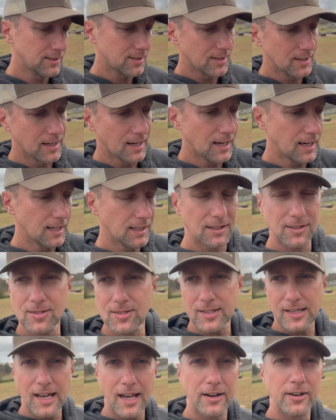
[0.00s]
in today,
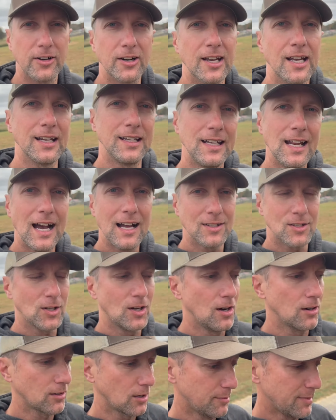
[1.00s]
this Saturday, and
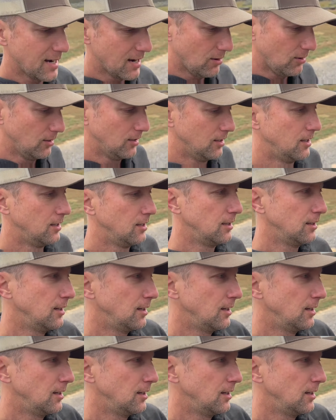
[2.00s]
not talk about